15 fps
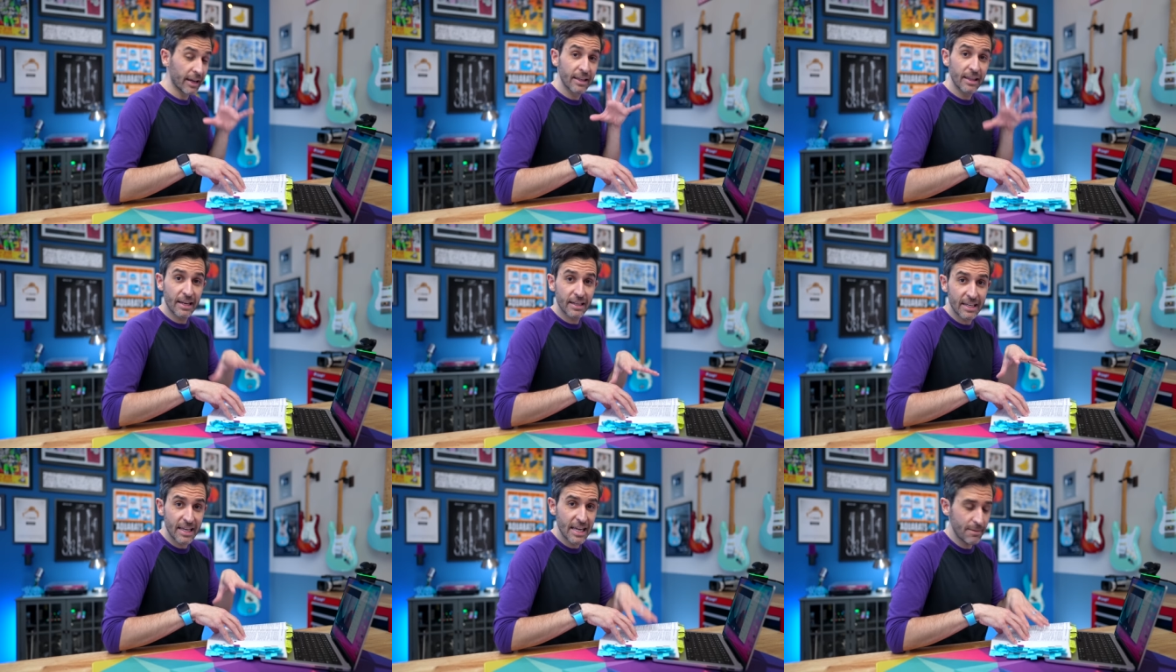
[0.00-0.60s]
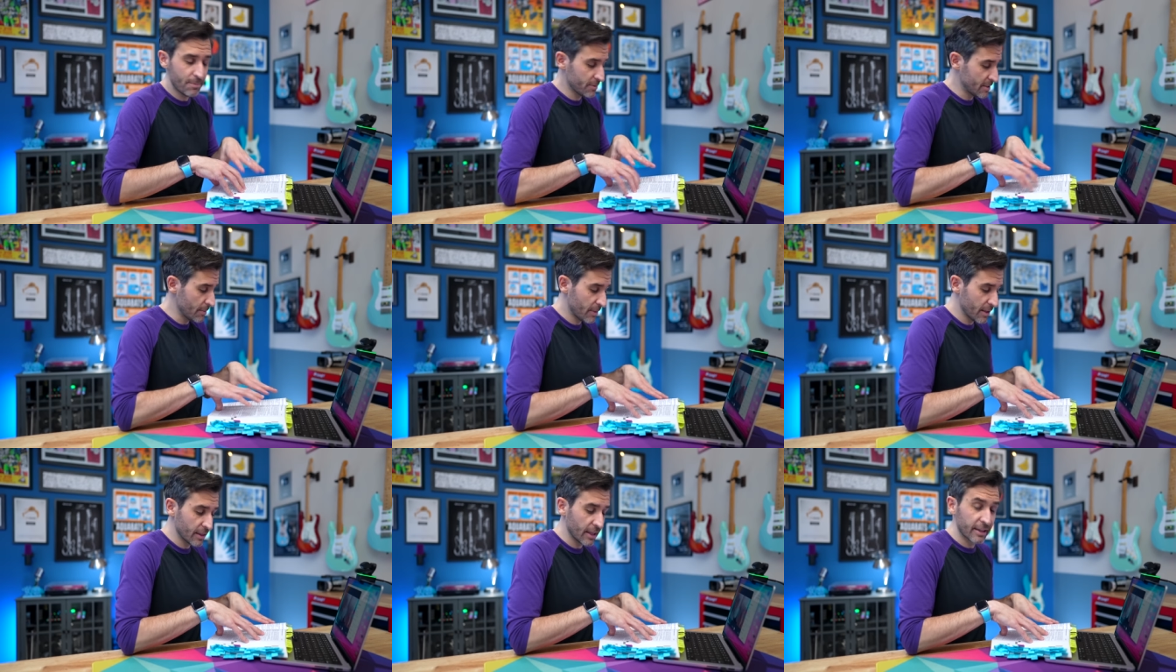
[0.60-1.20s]
can then keep
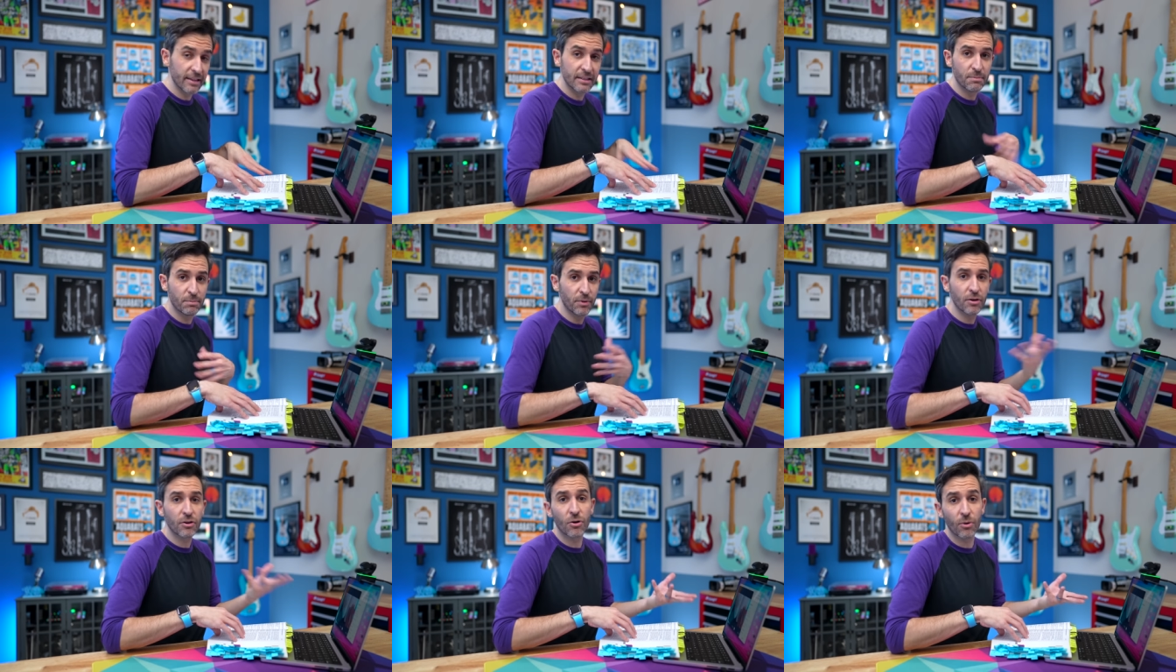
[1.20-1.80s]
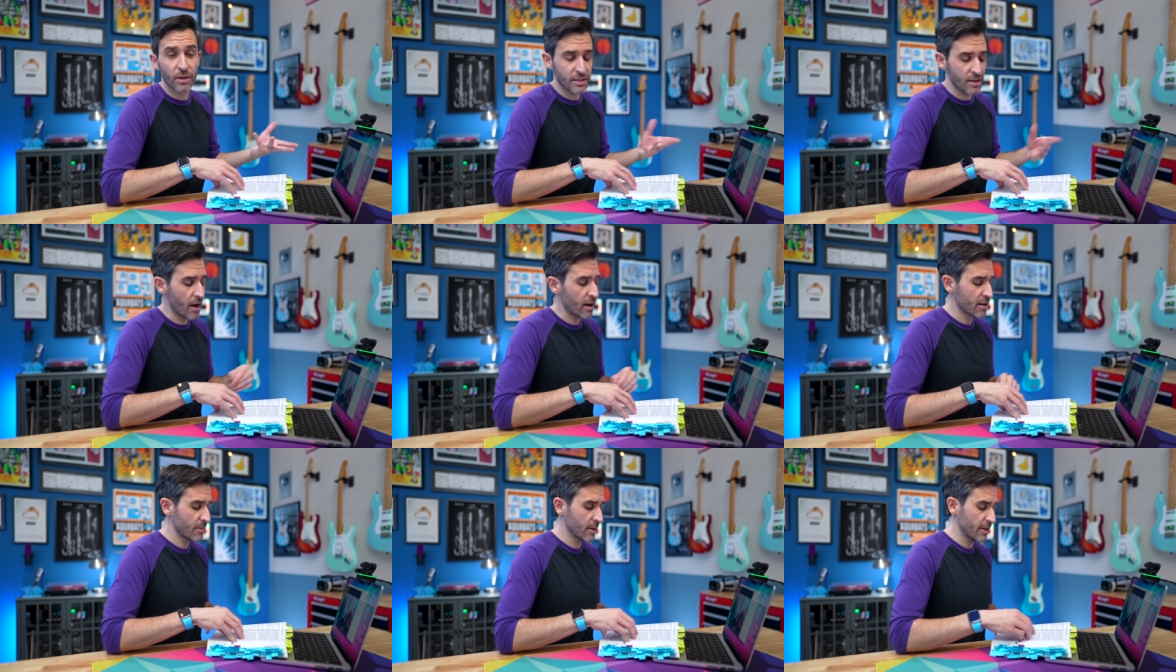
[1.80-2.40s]
something like this book or a
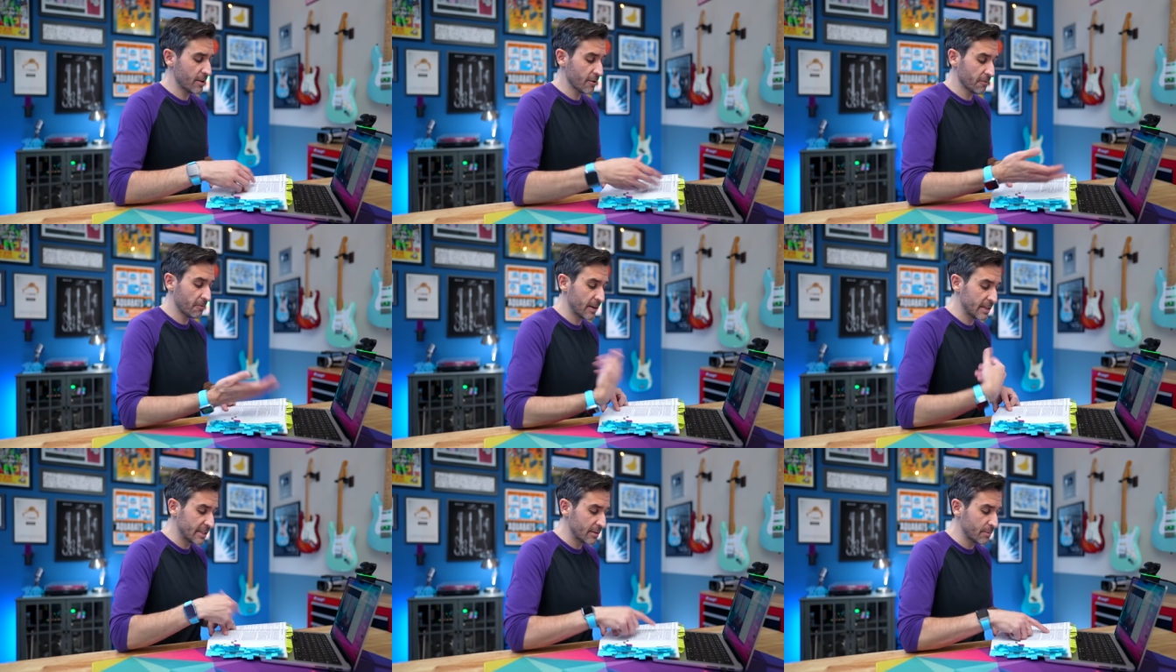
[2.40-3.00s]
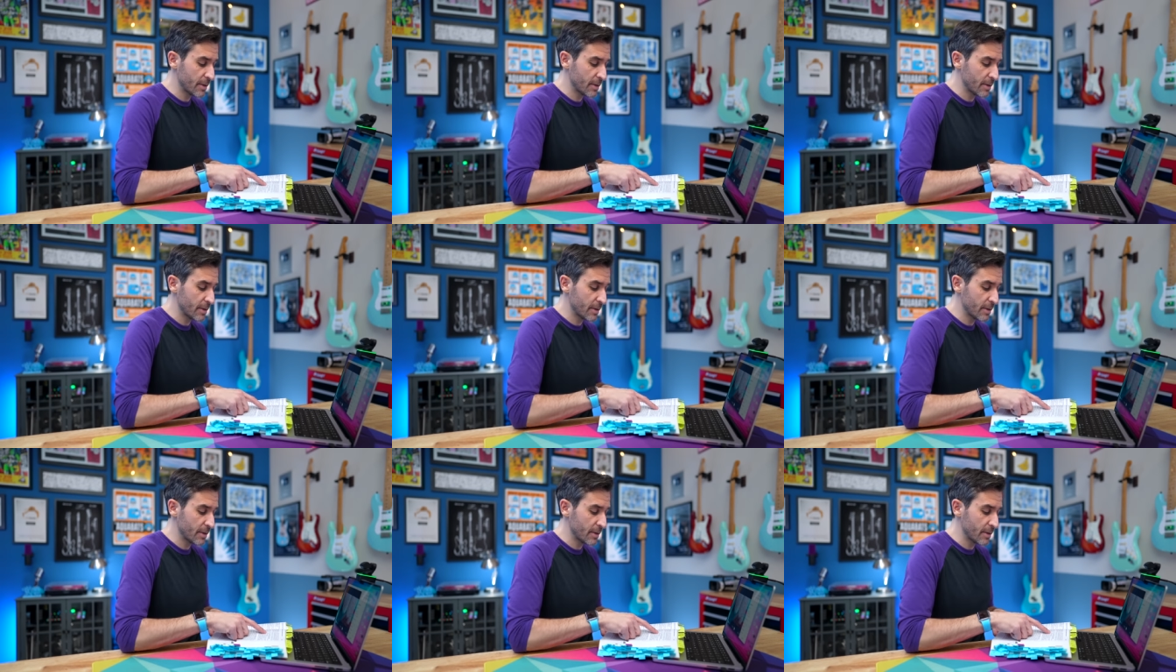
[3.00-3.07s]
document here facing